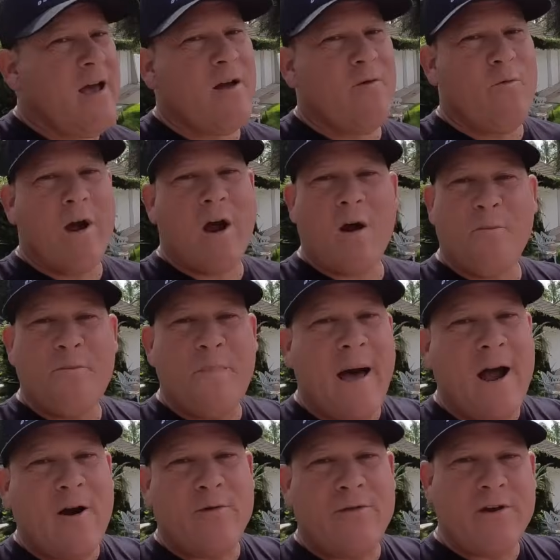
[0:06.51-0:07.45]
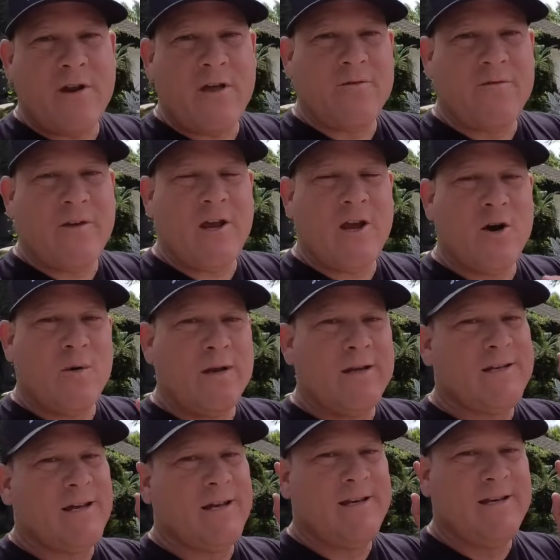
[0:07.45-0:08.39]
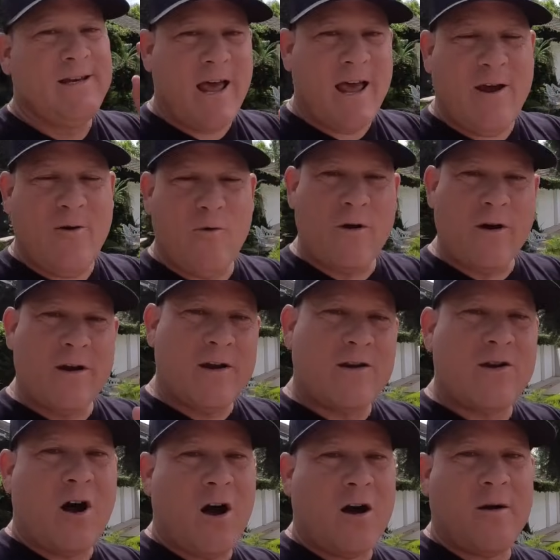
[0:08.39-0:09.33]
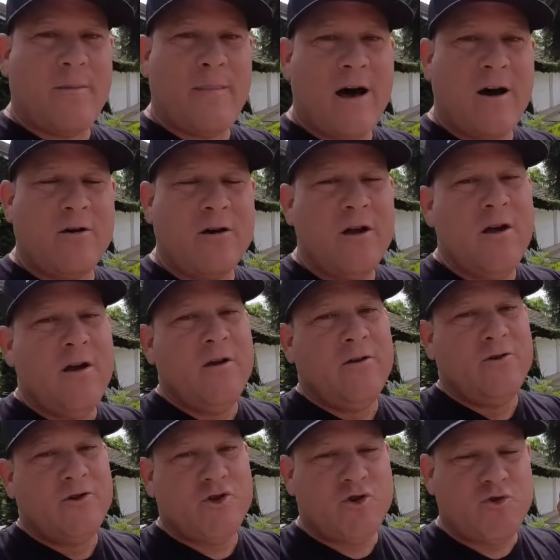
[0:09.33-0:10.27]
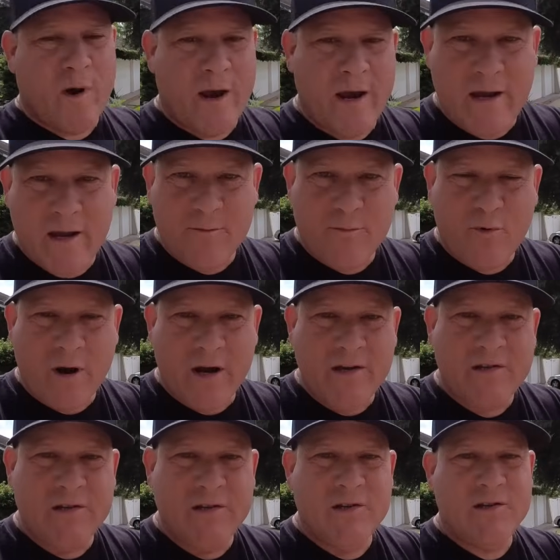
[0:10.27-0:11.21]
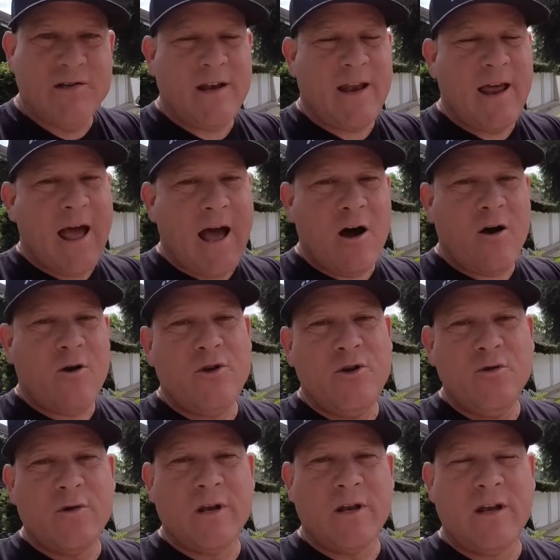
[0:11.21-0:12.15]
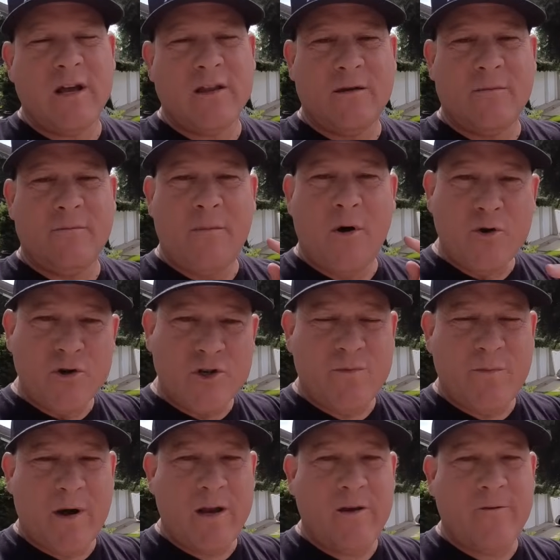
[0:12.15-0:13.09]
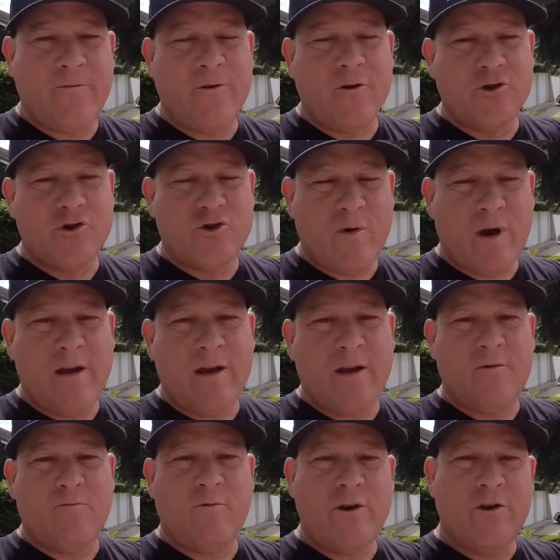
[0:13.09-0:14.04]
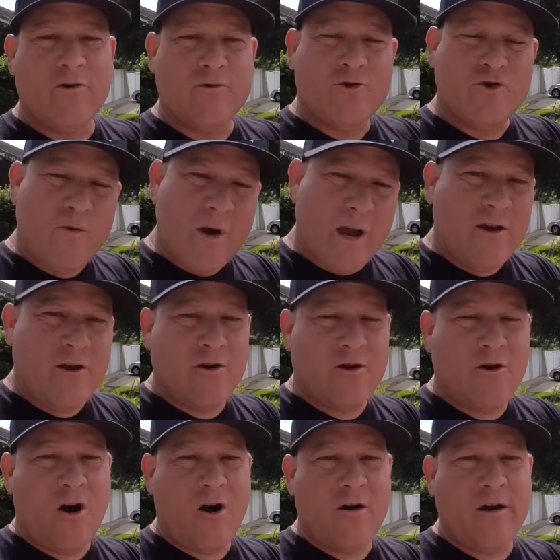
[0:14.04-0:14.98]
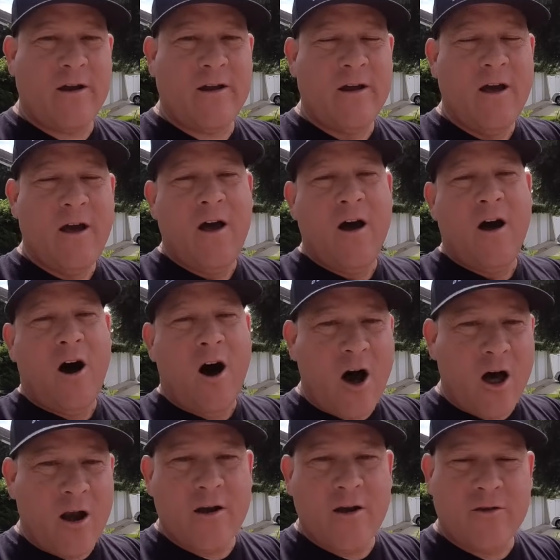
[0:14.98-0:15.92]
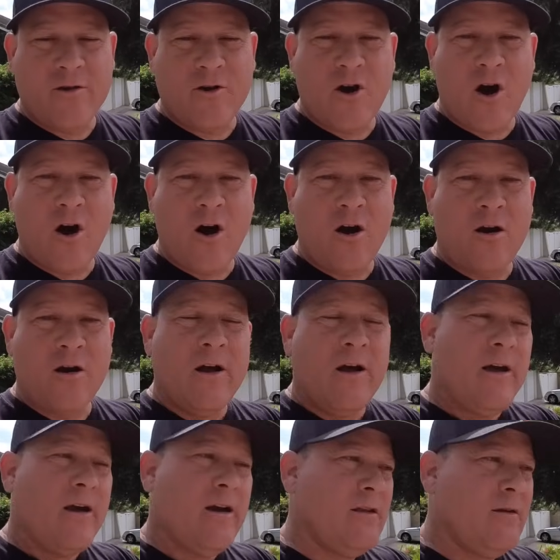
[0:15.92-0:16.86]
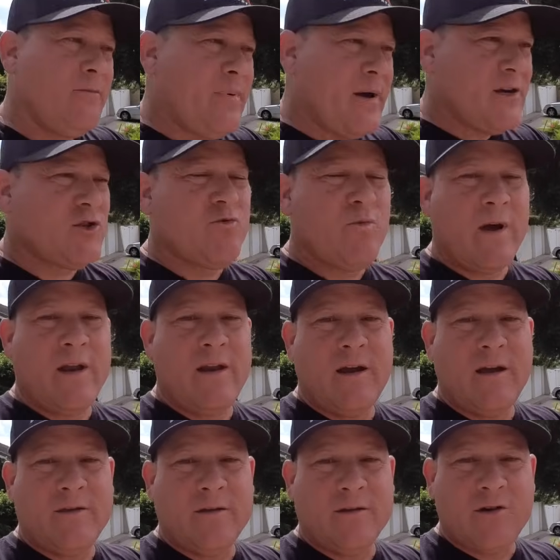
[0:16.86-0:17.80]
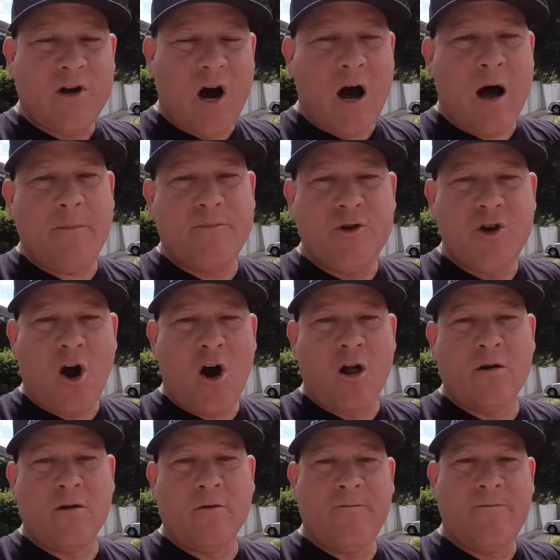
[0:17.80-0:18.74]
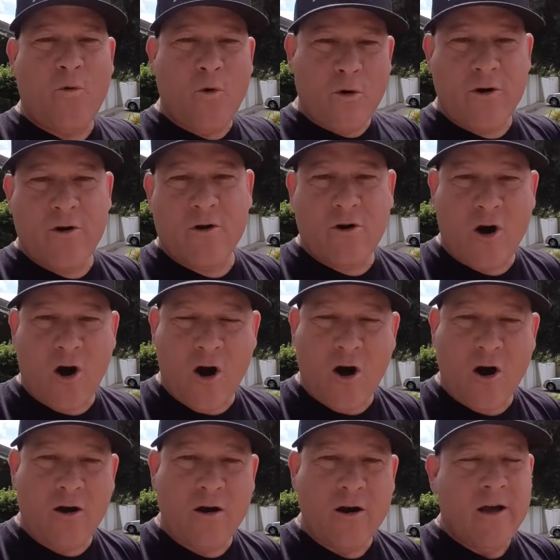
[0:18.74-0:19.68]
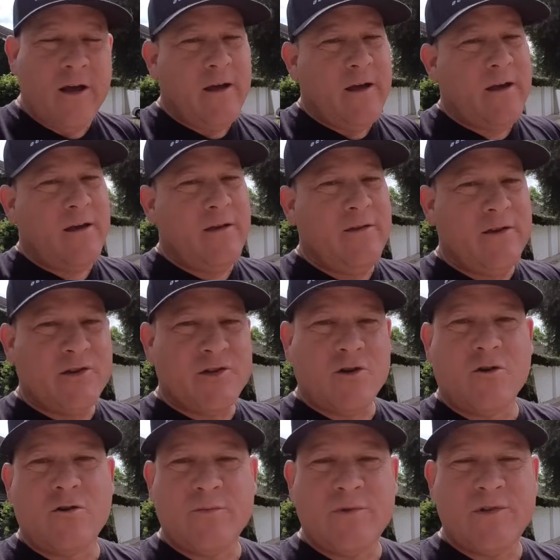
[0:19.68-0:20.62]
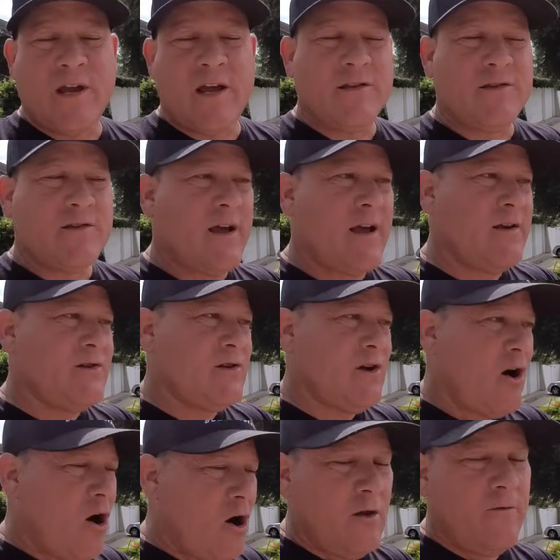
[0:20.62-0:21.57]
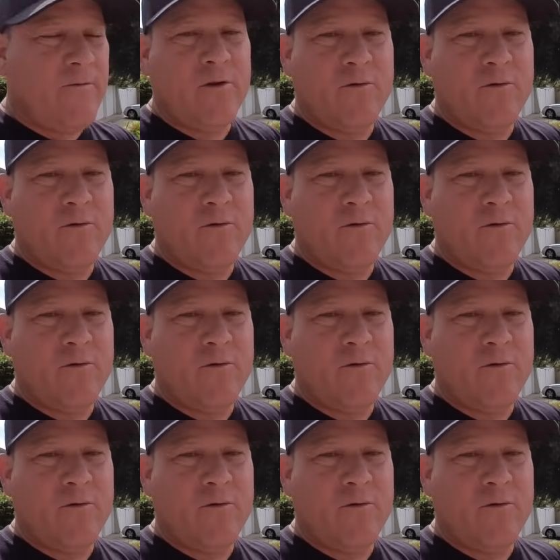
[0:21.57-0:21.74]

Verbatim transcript: and we are back with another video and today we're going to talk about trade-in prices and how you can get the most money for your trade-in when you're trading your car in on another car and the best way to get the top dollar for your car in this circumstance as all of